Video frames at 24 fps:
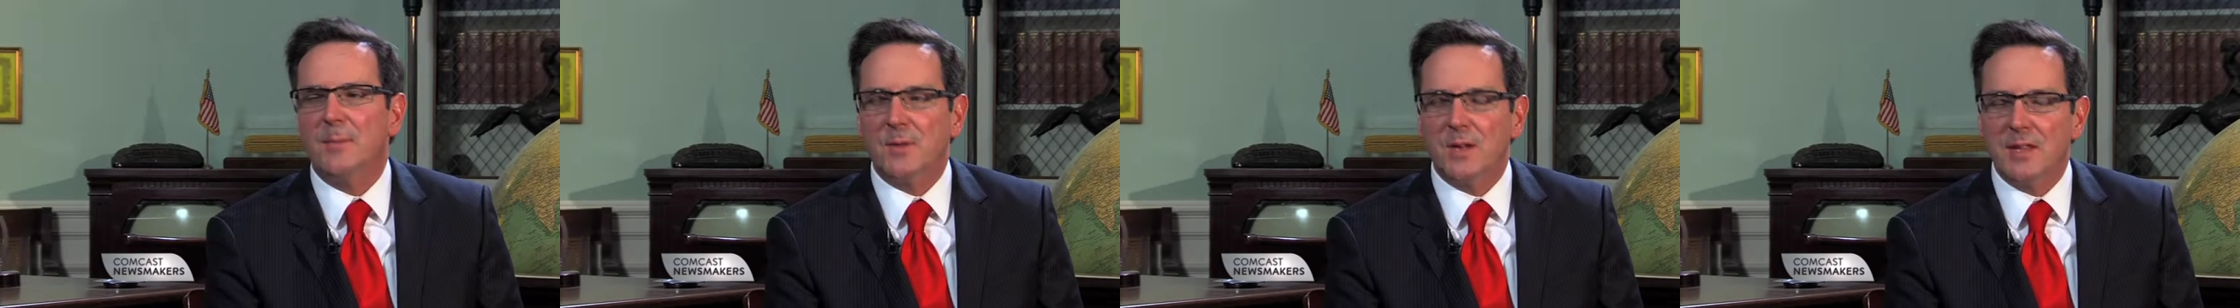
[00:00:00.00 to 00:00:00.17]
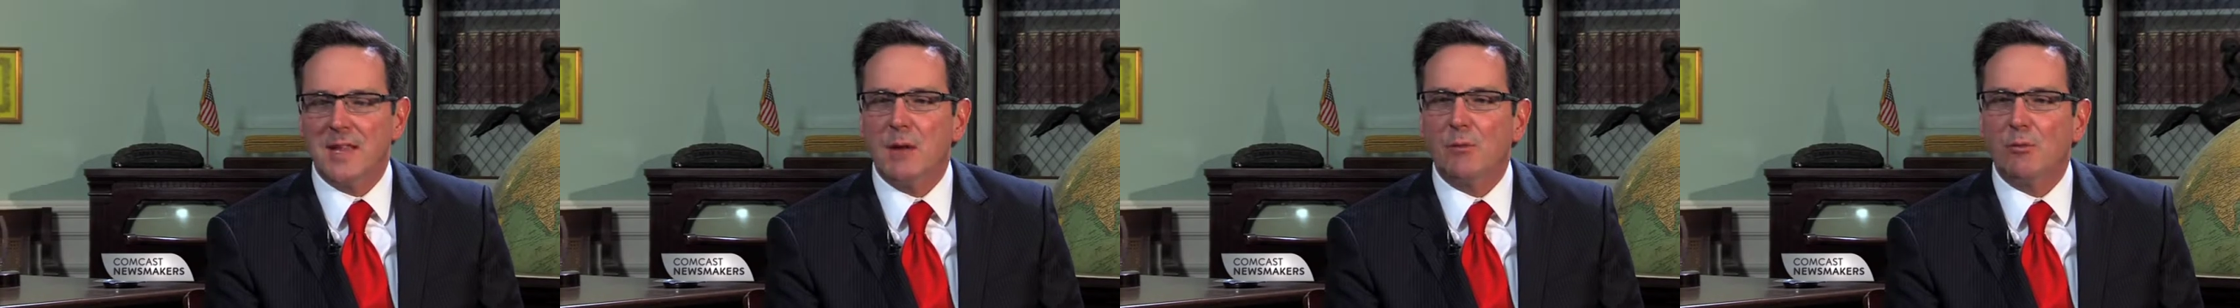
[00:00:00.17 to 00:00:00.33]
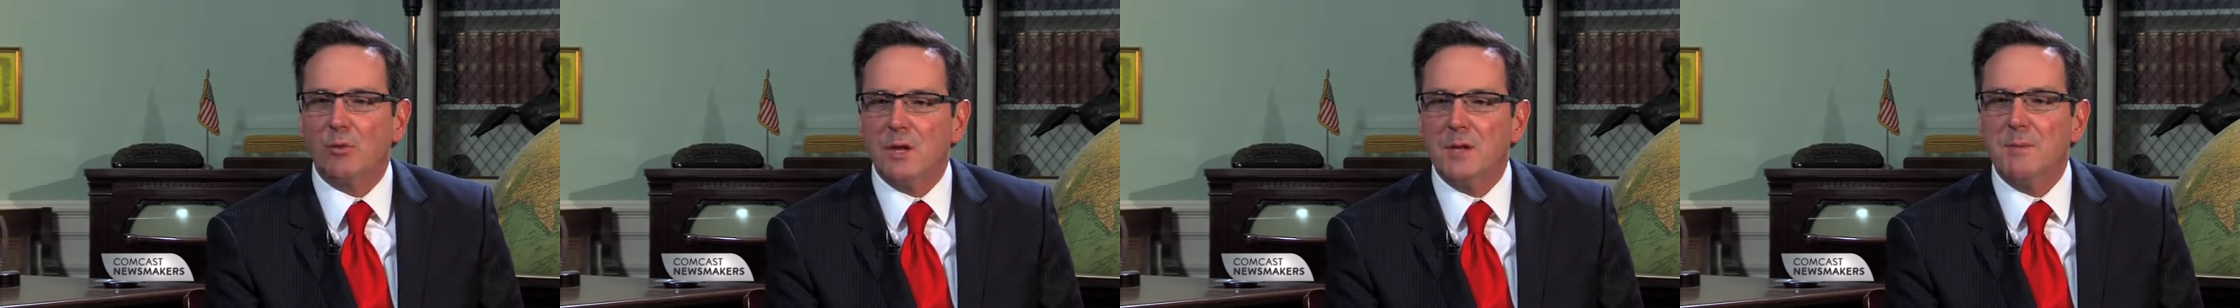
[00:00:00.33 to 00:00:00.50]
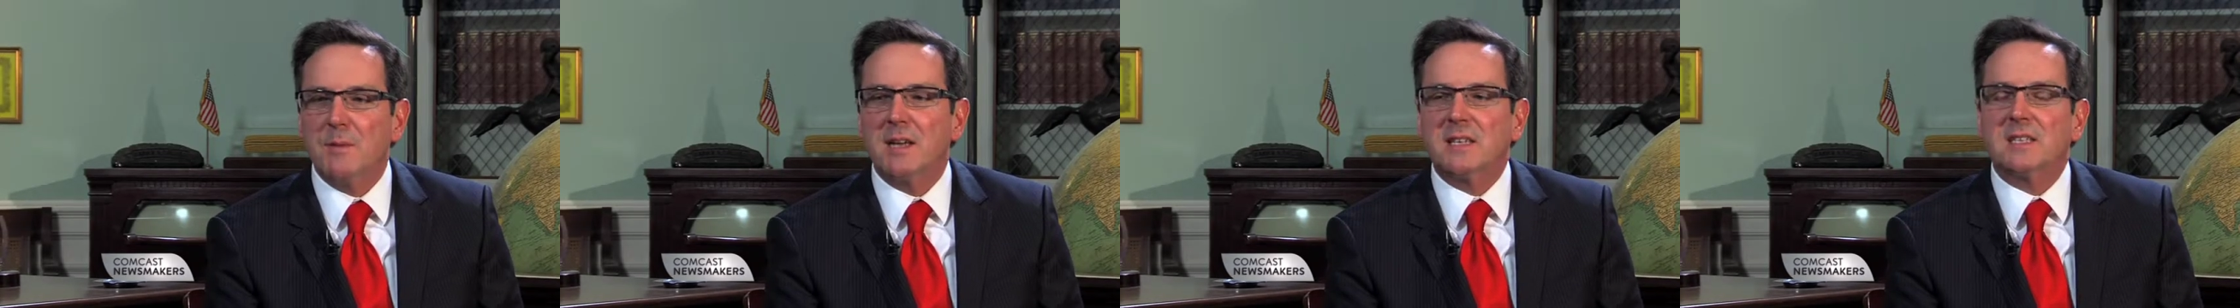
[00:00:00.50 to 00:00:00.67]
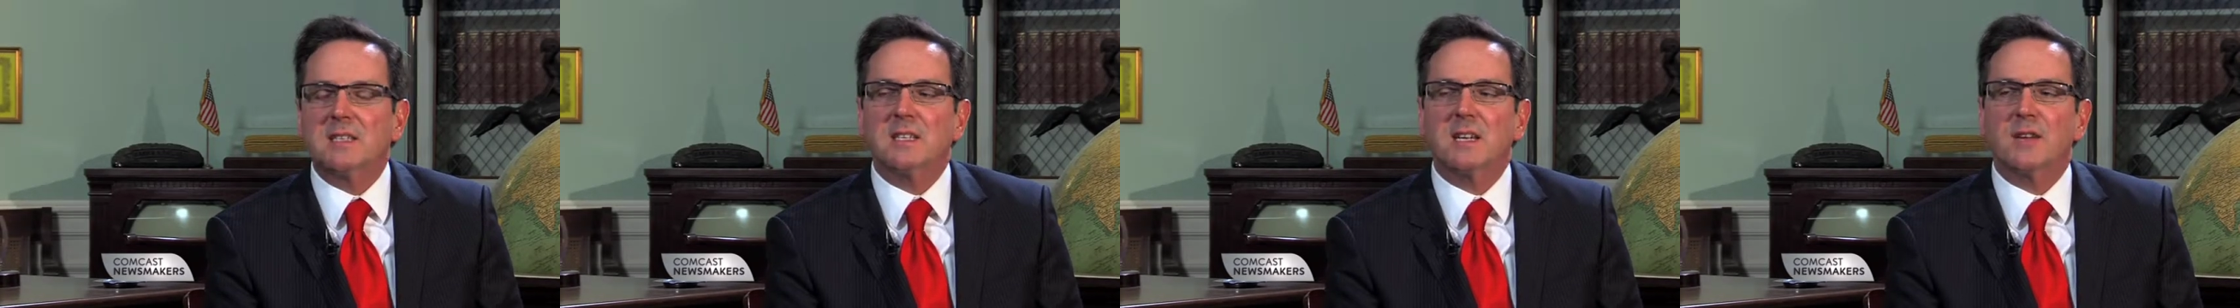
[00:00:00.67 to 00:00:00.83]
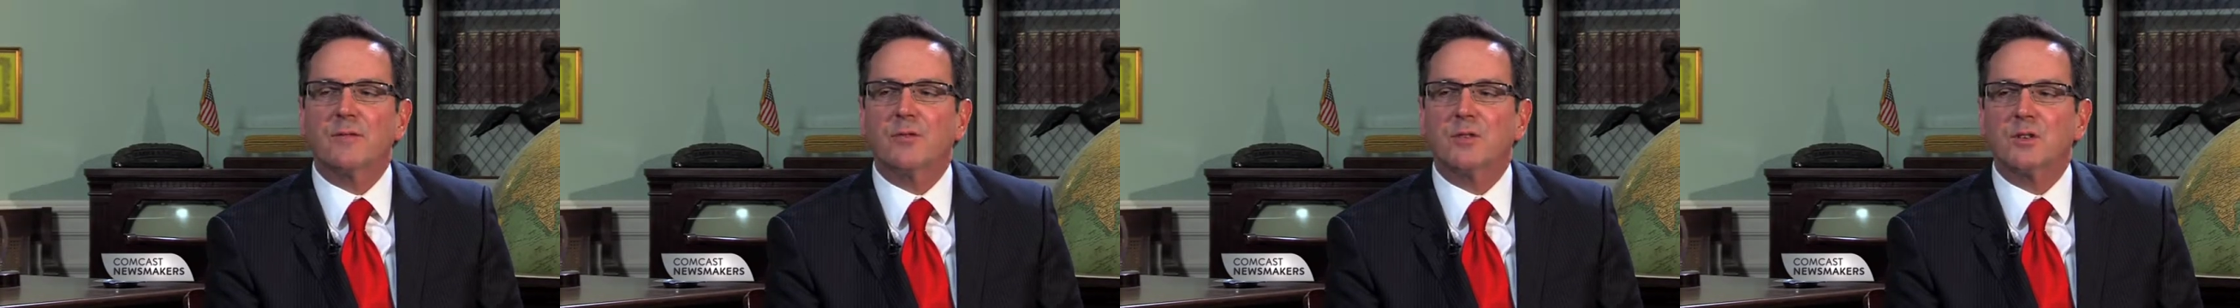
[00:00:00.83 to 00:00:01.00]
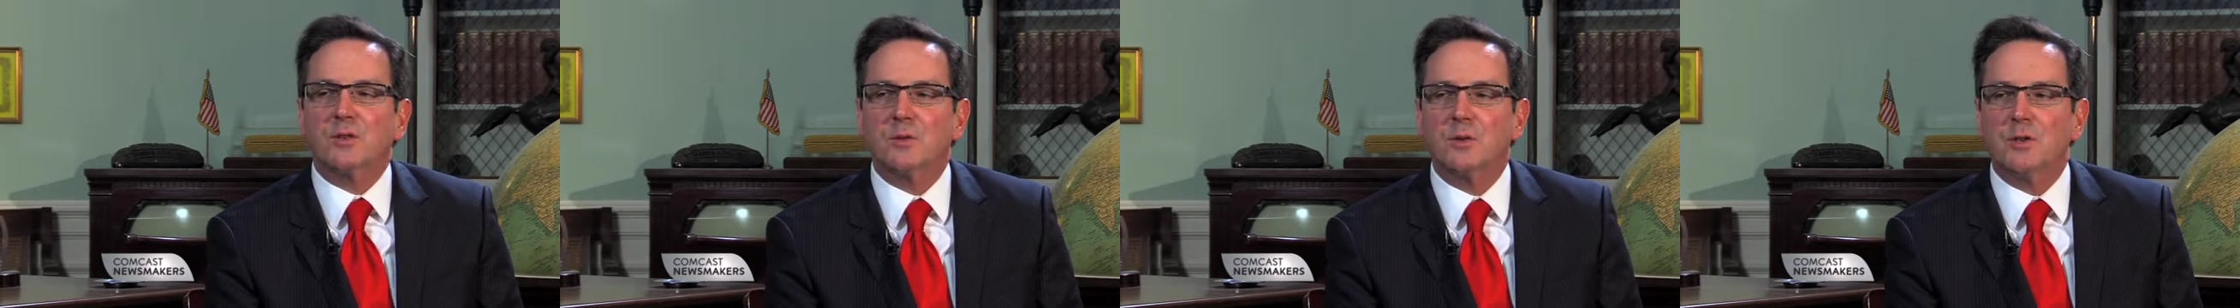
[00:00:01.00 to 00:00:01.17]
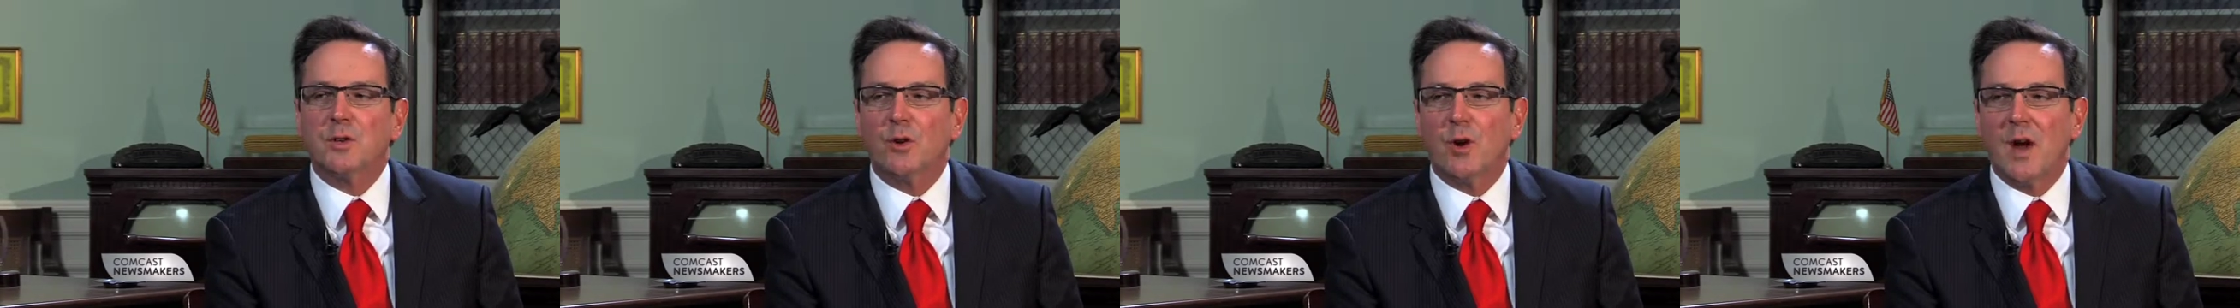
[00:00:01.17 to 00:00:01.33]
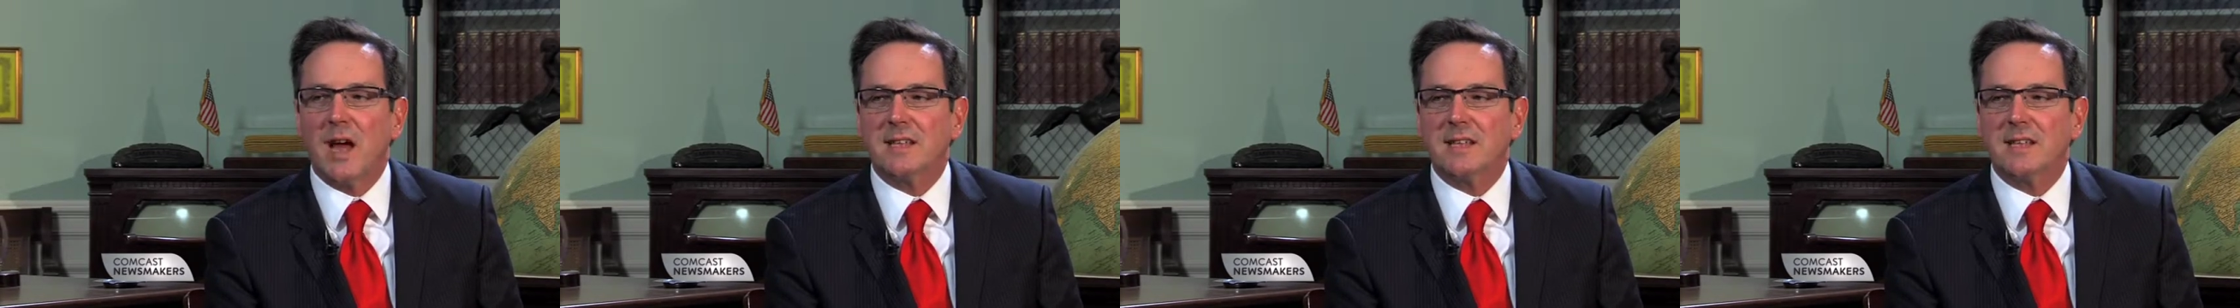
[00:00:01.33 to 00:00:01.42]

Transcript: And that really makes a difference when you're